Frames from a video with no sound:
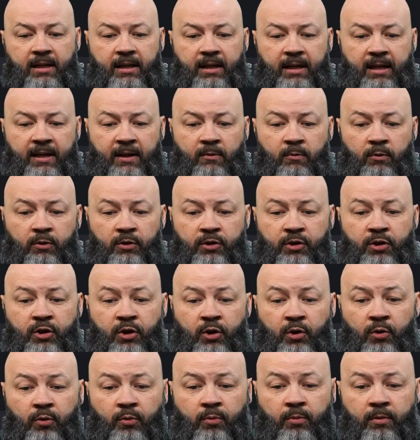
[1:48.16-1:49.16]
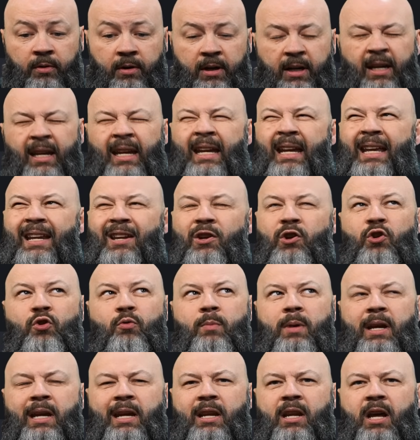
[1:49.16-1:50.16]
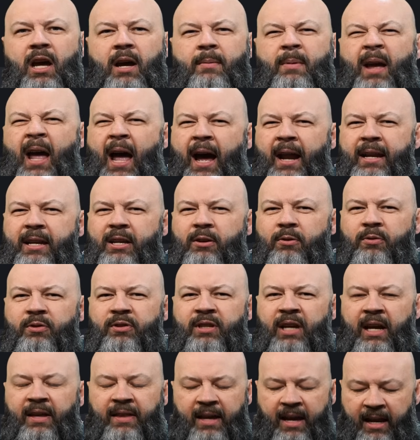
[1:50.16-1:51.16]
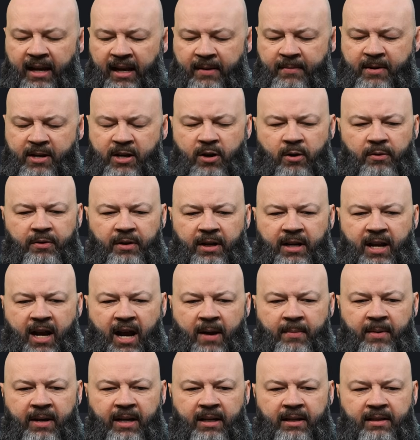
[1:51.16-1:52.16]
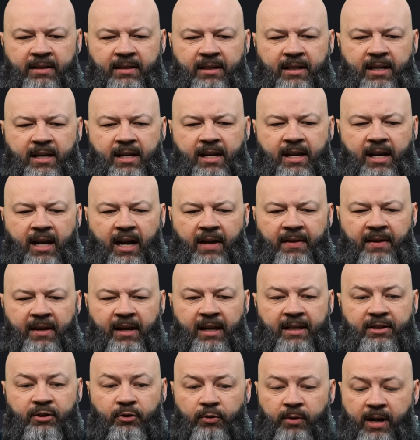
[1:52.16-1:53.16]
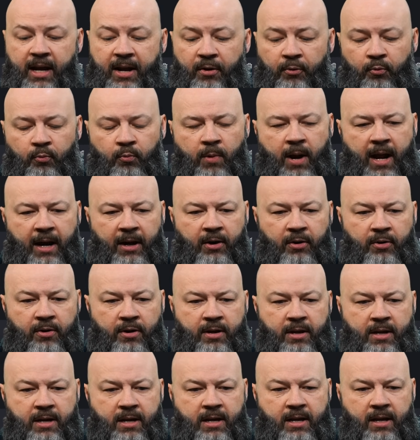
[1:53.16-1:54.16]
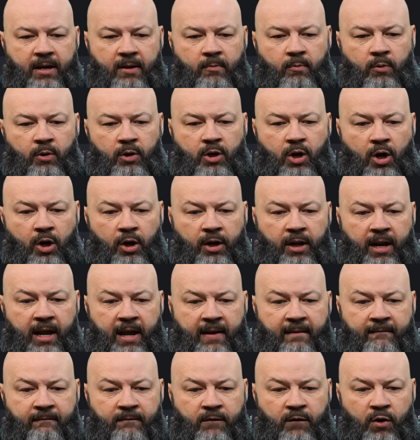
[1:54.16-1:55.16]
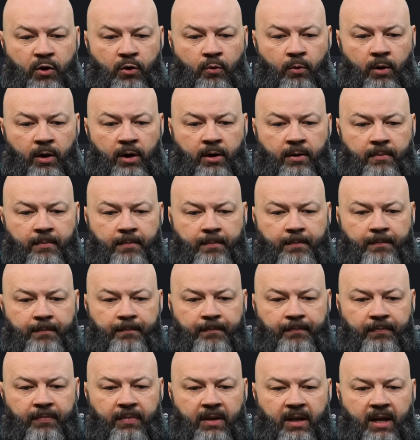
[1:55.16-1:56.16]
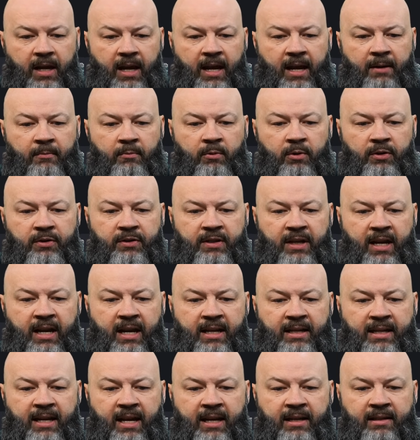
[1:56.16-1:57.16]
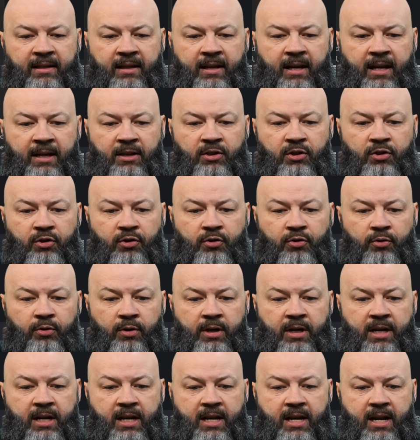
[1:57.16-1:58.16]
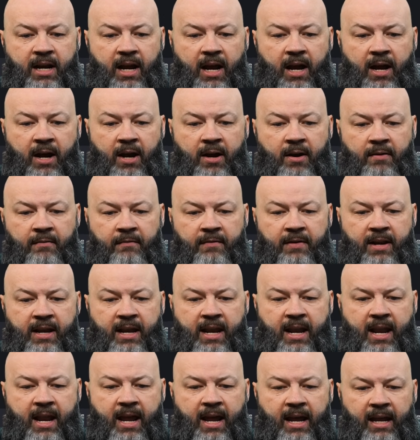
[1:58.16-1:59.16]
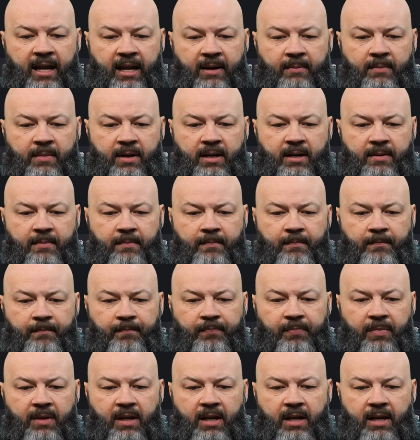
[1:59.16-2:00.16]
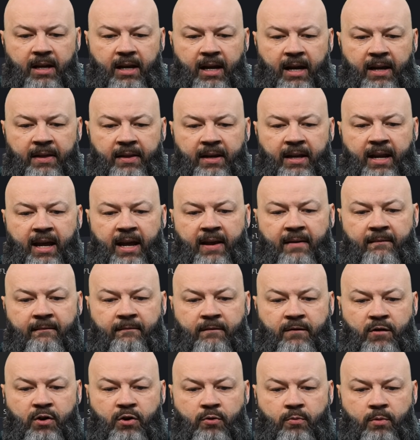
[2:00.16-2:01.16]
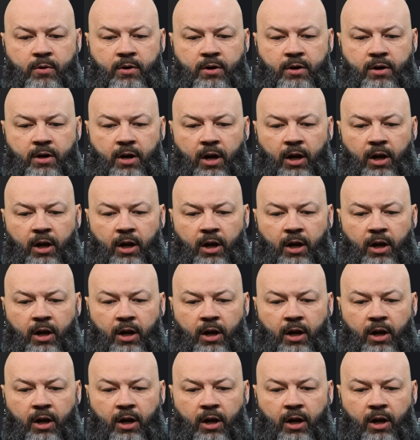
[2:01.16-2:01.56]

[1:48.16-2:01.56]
equals two. Enum, enum, how do you say that? Let me know in the comments. And then let's create a record, and we'll call it a viewer, and we'll say it takes in a string of name, and then a viewer